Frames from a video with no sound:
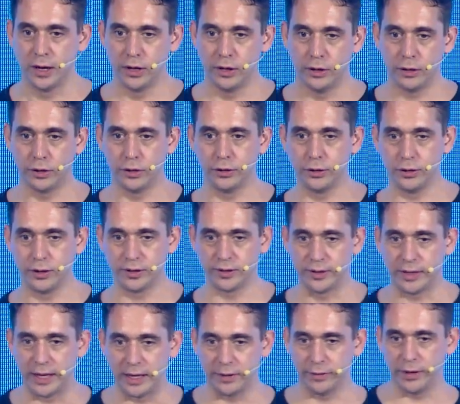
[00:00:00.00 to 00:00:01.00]
You can do this
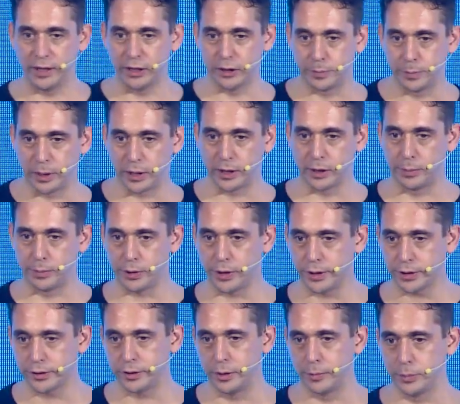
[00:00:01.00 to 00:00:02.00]
natively as part of the
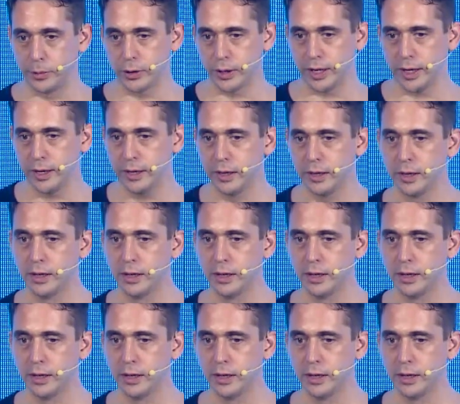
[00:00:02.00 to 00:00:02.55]
product onboarding.